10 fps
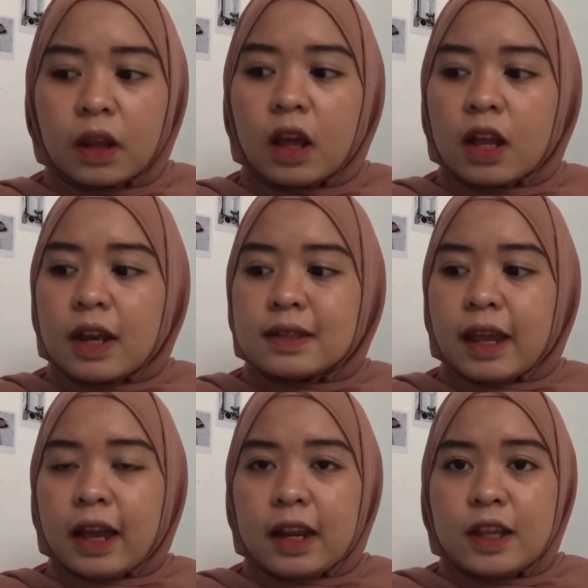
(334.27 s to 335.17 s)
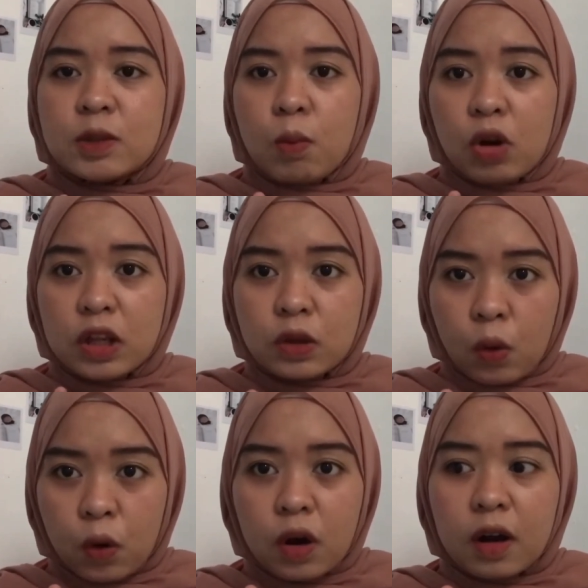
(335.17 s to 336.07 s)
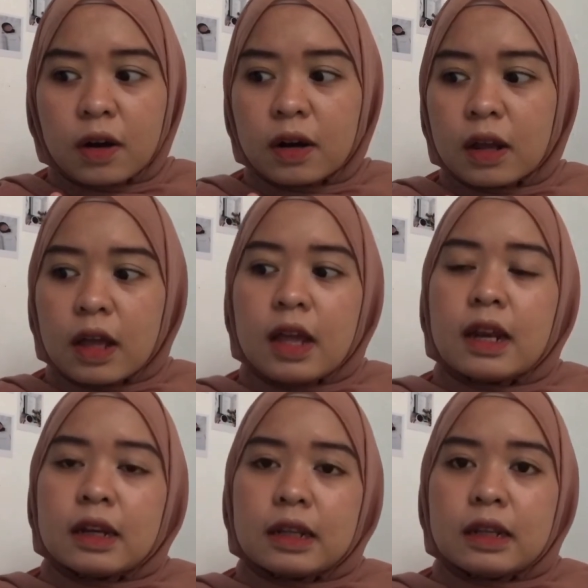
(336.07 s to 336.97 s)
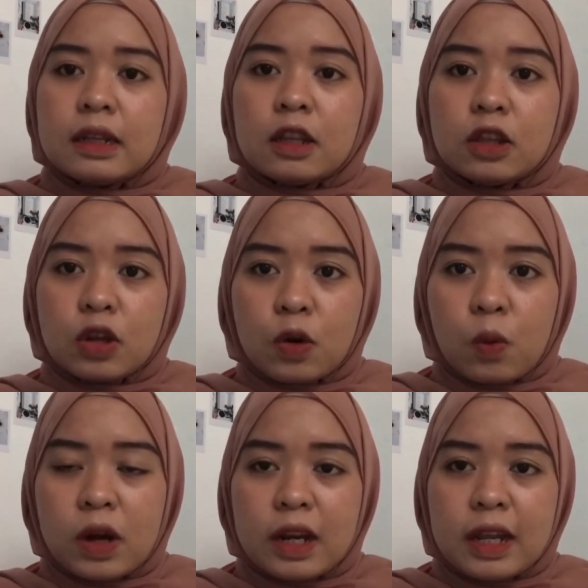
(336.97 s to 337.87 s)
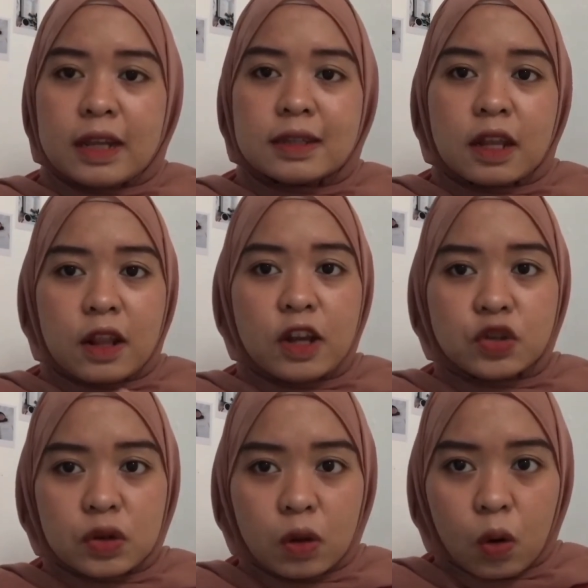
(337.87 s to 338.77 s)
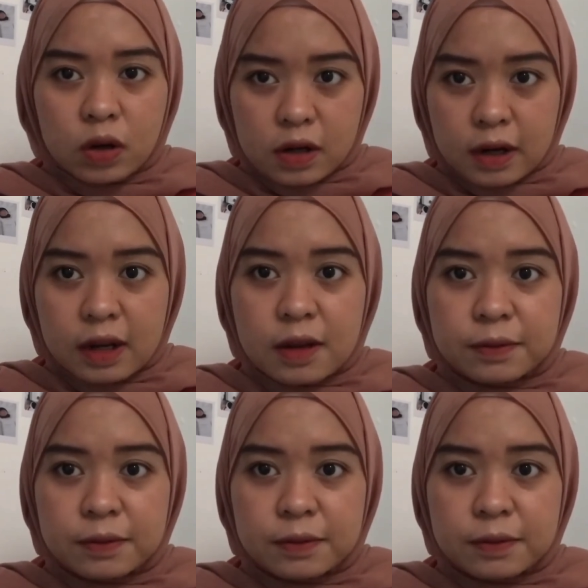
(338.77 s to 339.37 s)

The second is monitor. The third one is natural order.